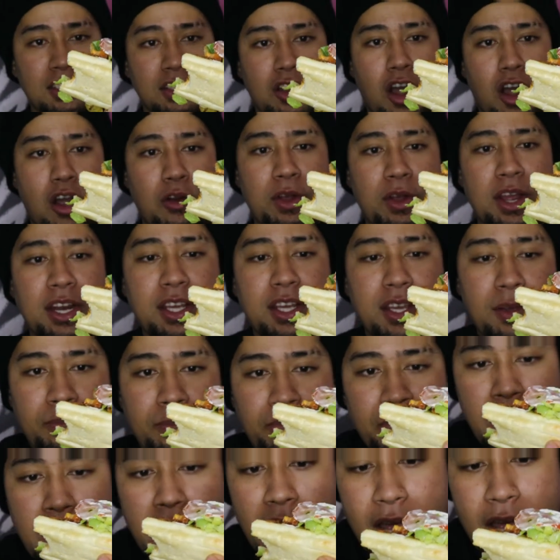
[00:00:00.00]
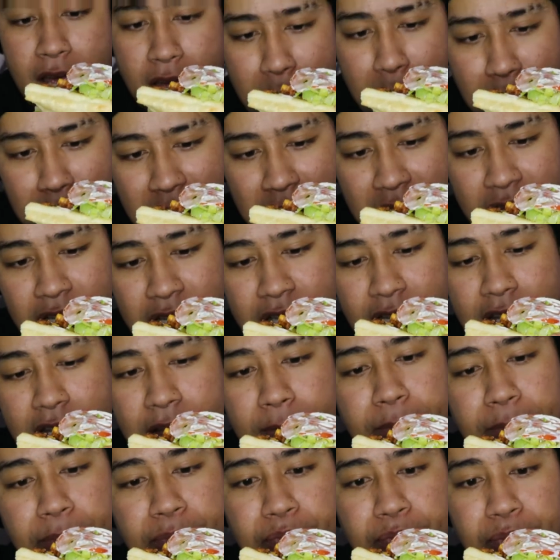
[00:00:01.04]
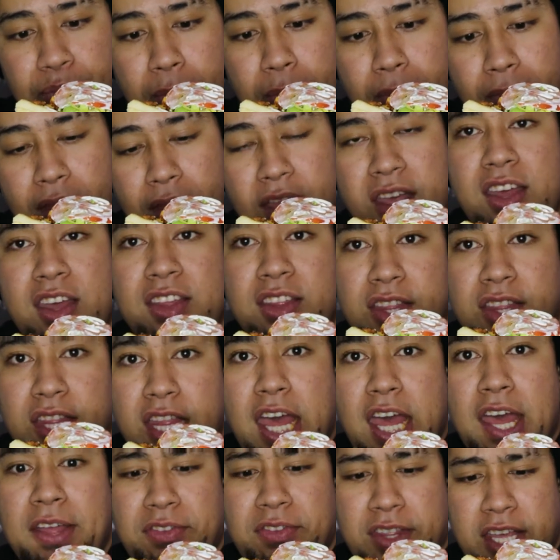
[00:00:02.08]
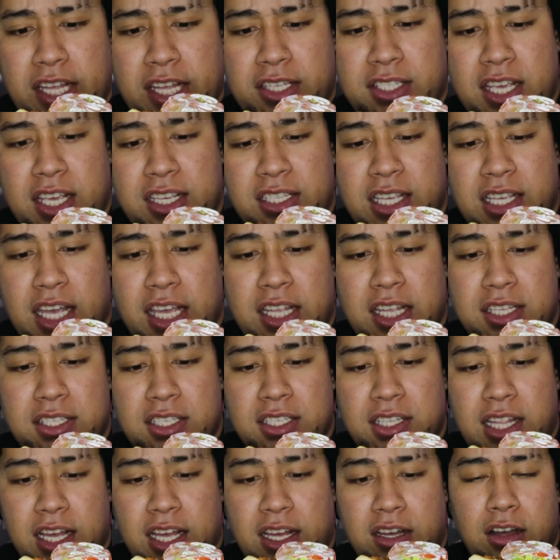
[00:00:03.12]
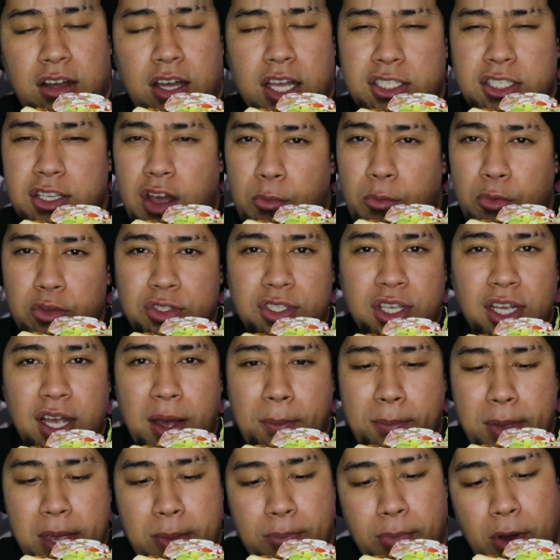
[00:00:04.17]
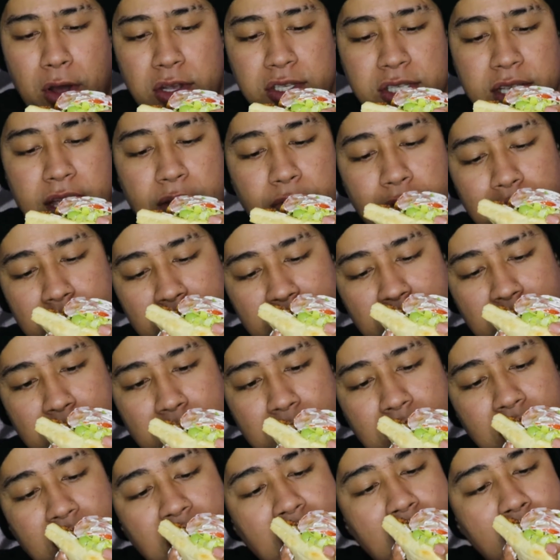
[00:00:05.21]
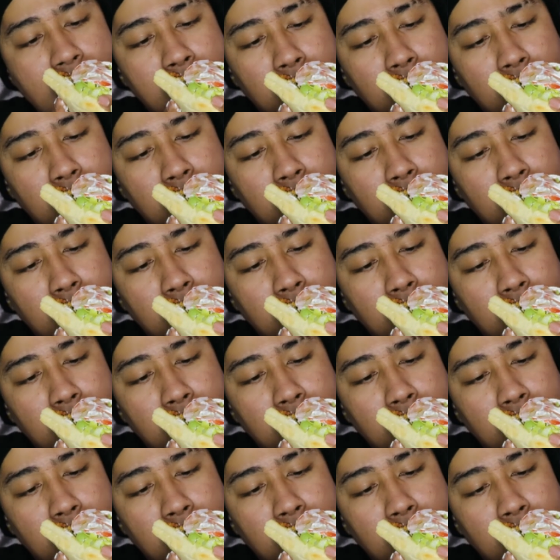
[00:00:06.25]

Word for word: Already, immediately, they taste like it's a, like a. It's almost like a meatball sandwich to me.